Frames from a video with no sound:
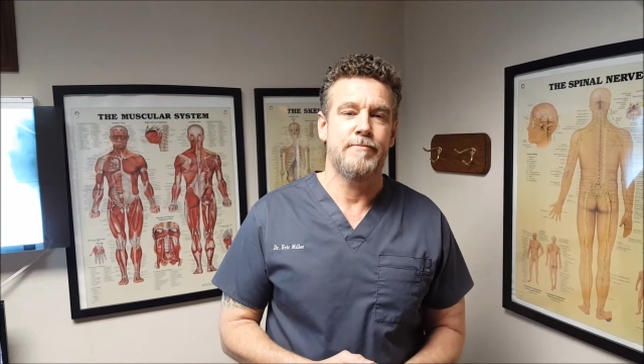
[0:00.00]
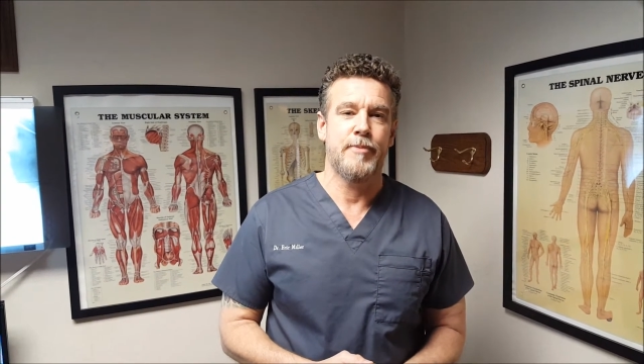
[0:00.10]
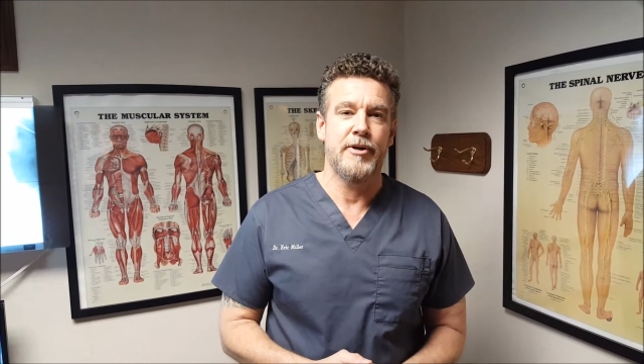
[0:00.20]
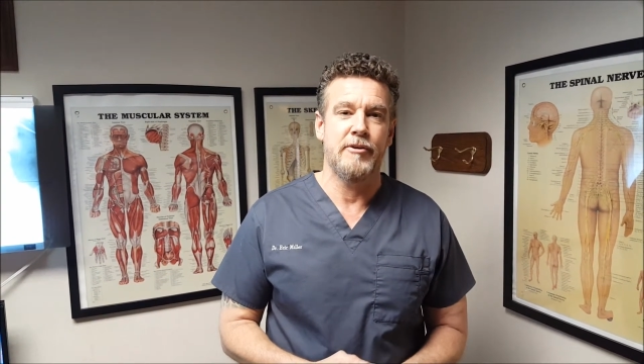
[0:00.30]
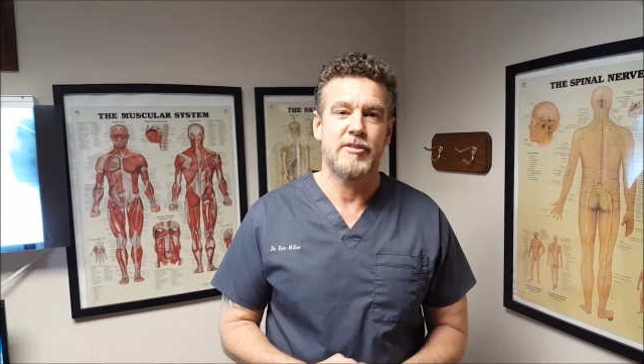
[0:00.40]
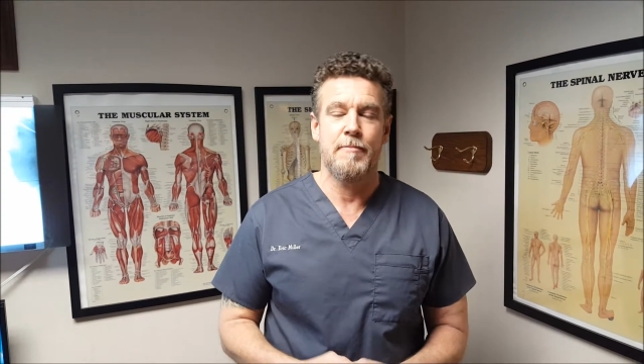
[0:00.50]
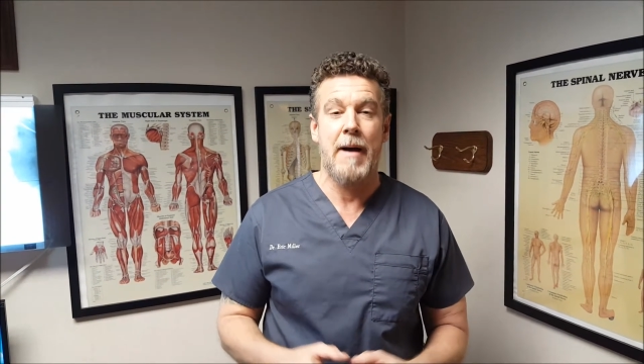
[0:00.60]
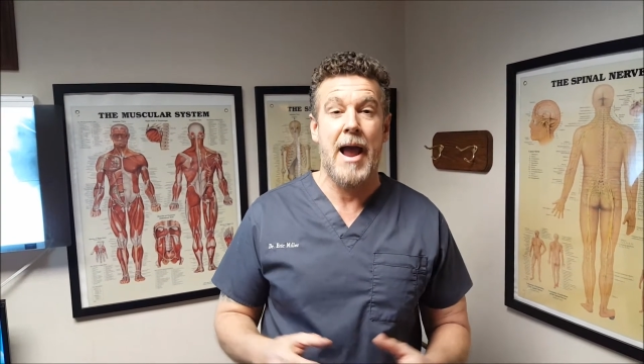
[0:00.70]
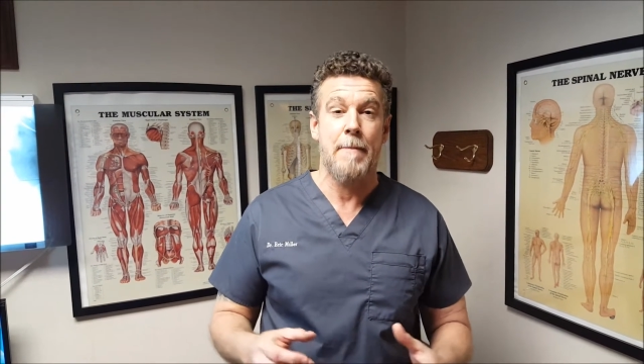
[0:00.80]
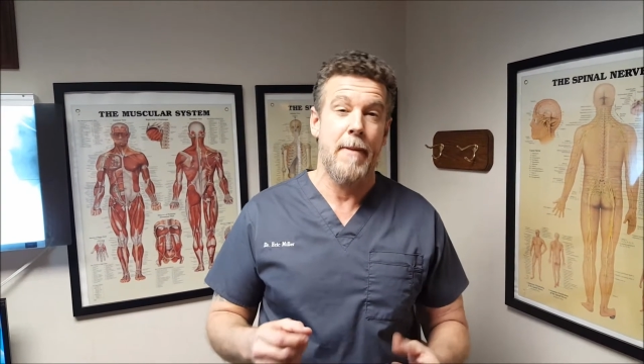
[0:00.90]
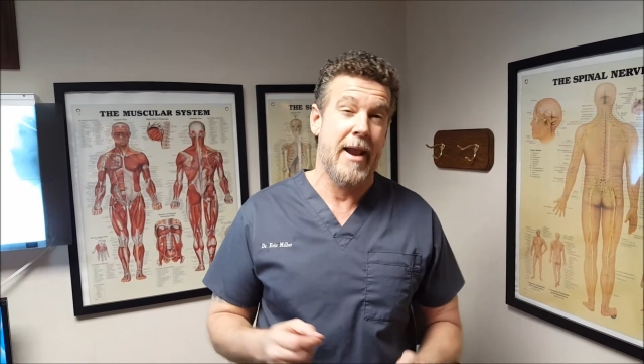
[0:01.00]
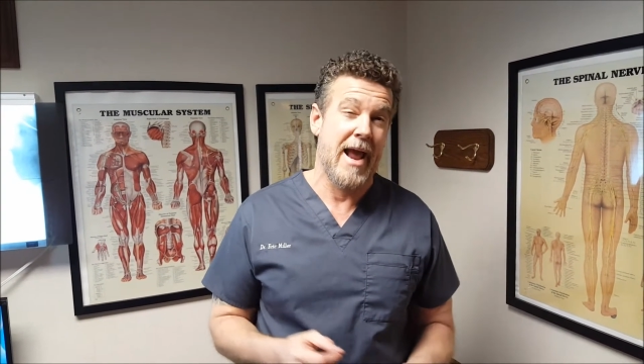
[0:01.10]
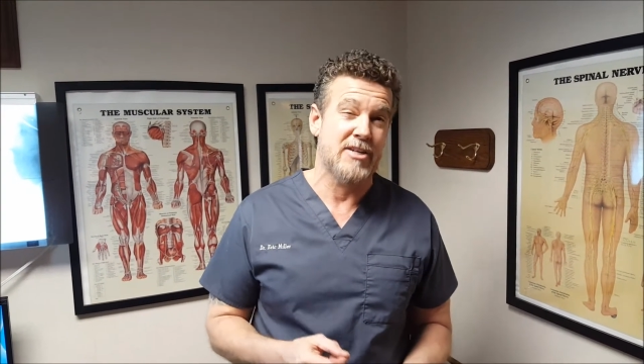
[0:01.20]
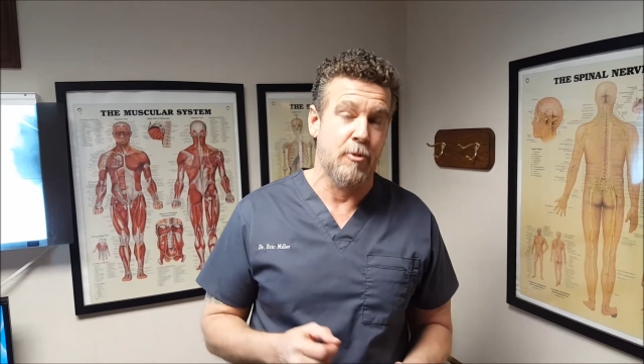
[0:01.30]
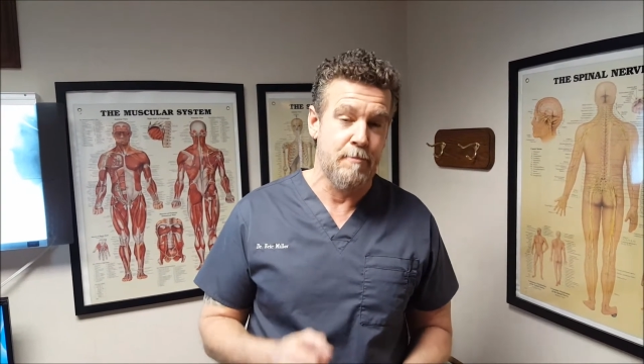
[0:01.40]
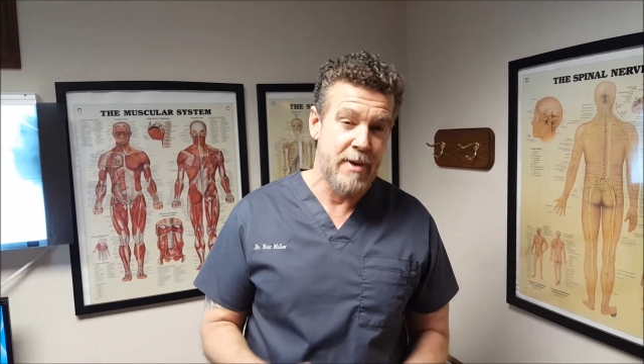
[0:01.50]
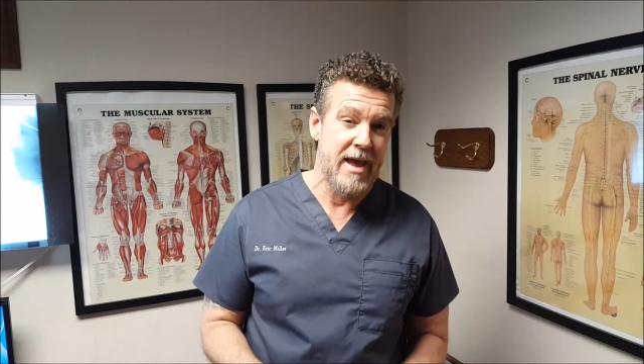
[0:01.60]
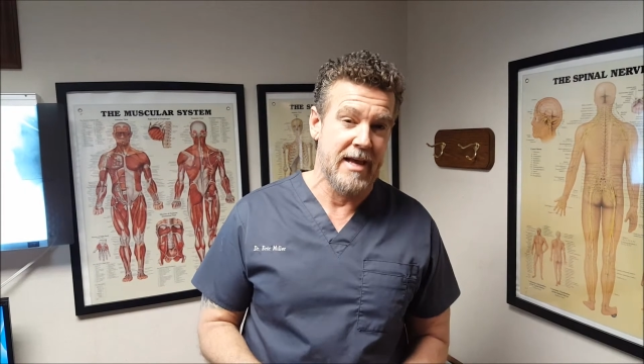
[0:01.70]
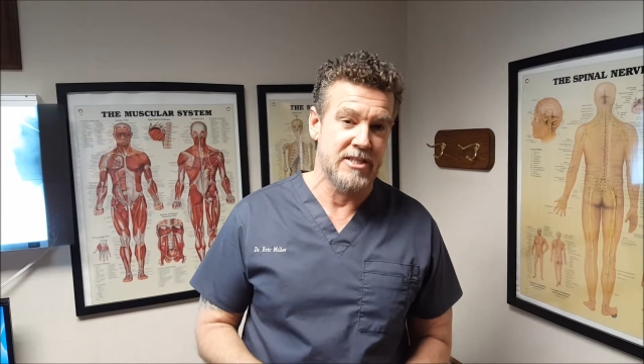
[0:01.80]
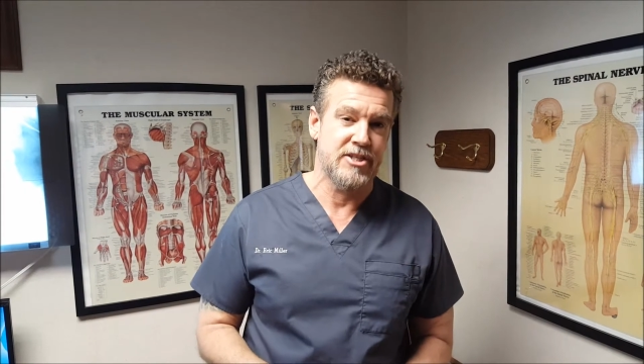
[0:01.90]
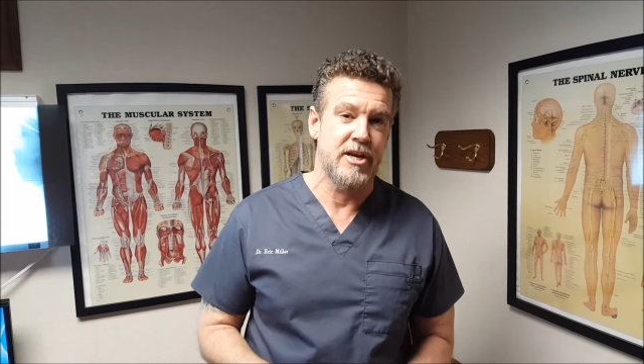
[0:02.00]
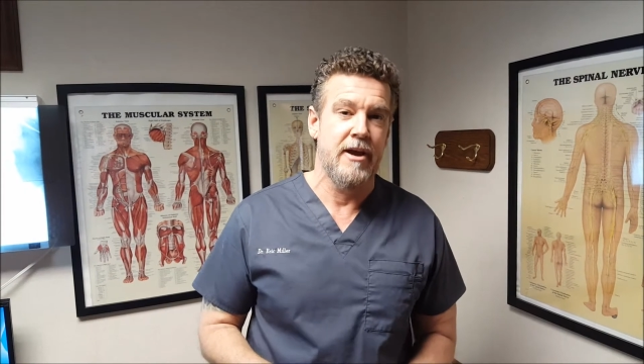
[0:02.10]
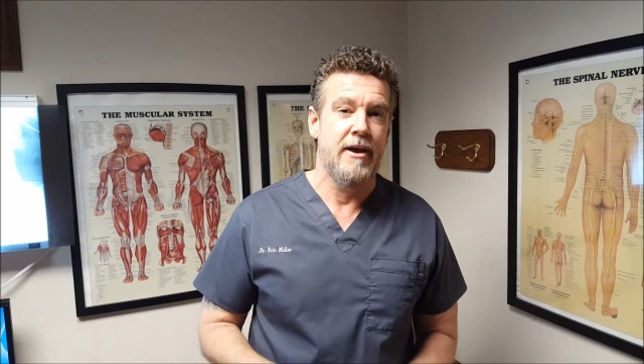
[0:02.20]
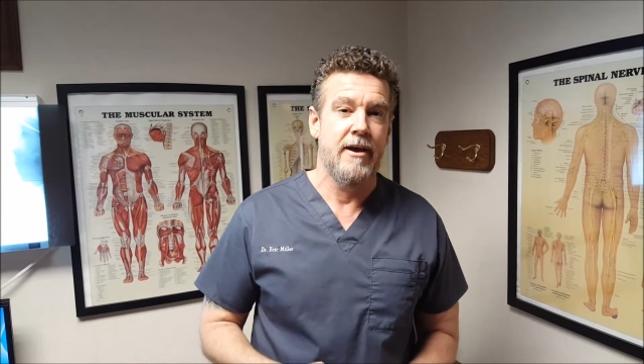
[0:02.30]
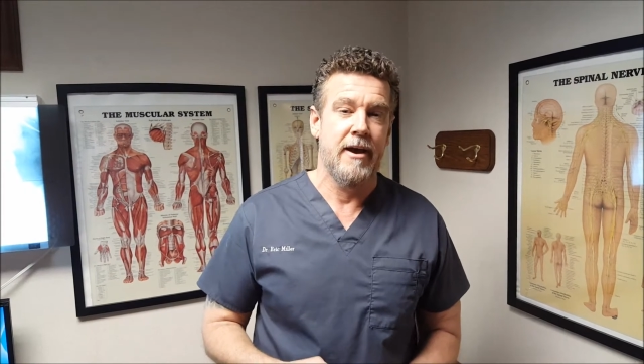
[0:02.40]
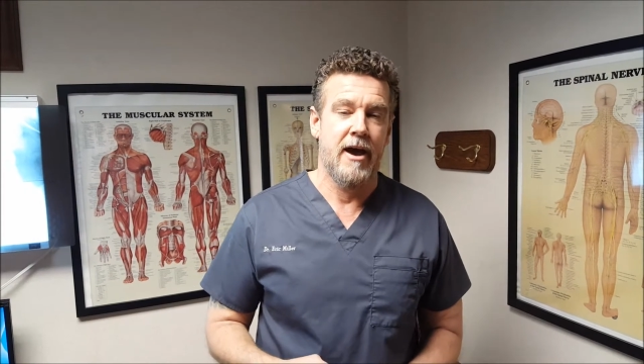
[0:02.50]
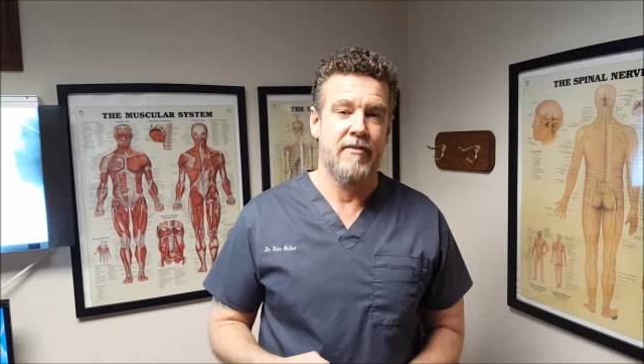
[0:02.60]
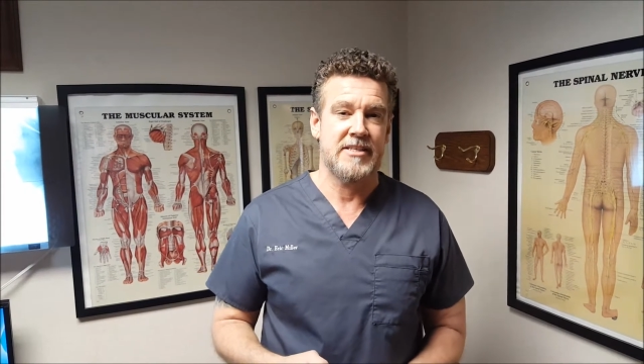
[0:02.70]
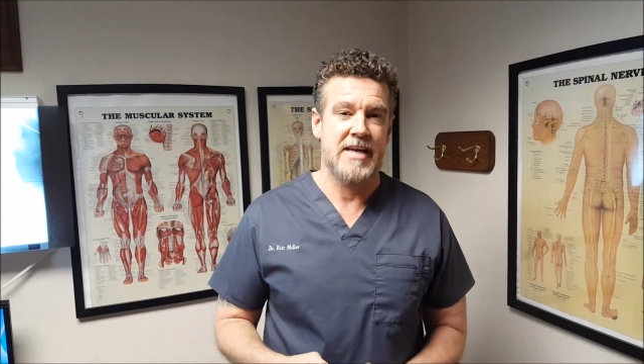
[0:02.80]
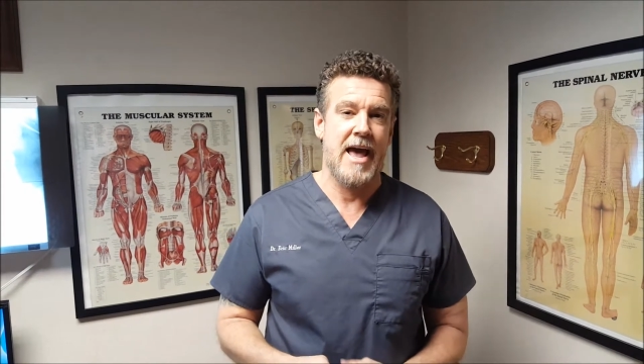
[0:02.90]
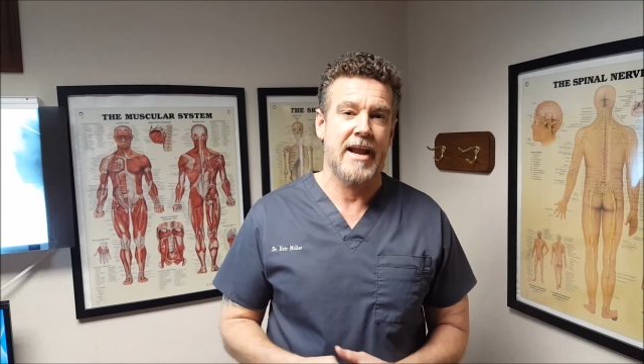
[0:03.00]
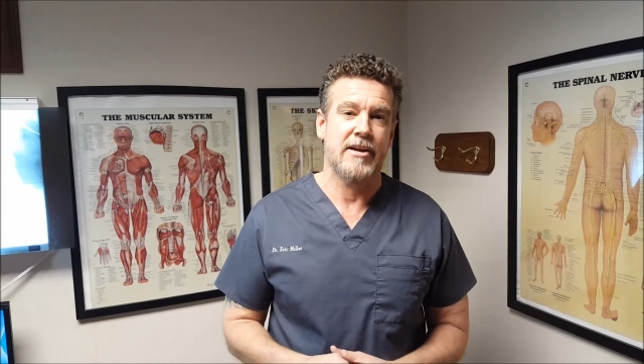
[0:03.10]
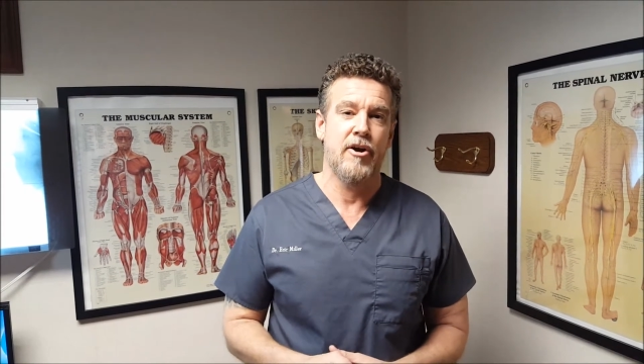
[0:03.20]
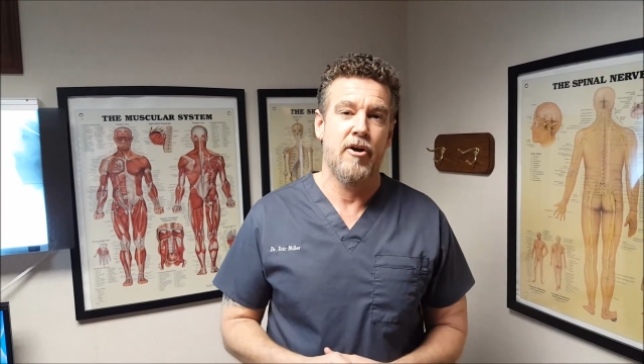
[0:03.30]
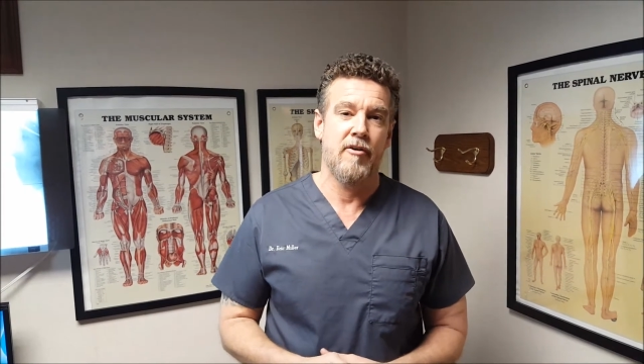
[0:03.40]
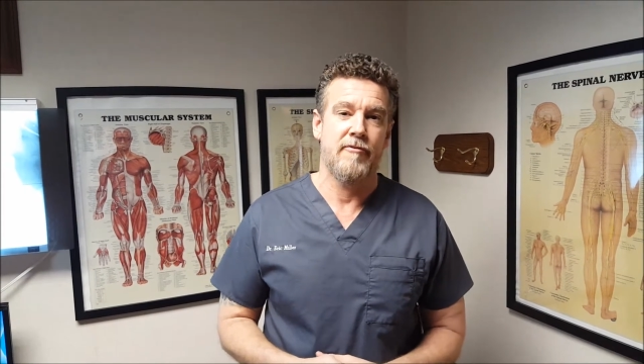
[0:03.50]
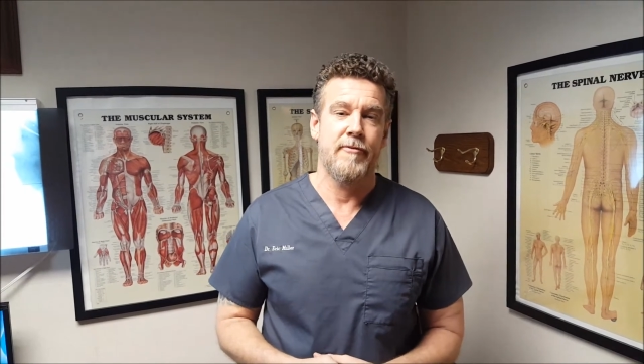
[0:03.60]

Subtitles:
produced by an actual pinch of the sciatic nerve.